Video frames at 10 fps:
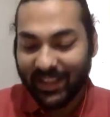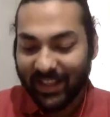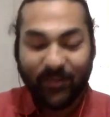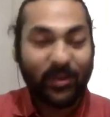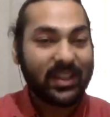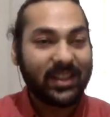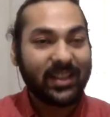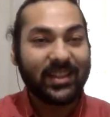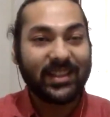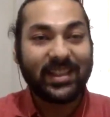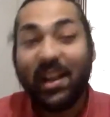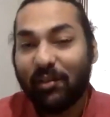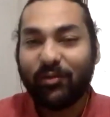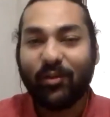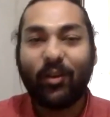which is the
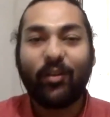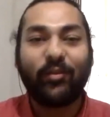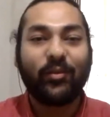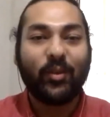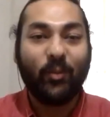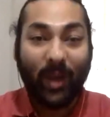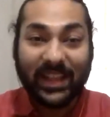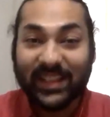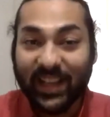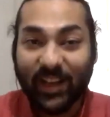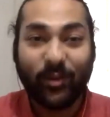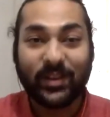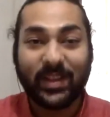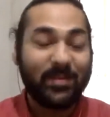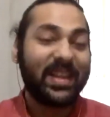self of oneself or
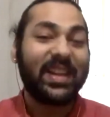something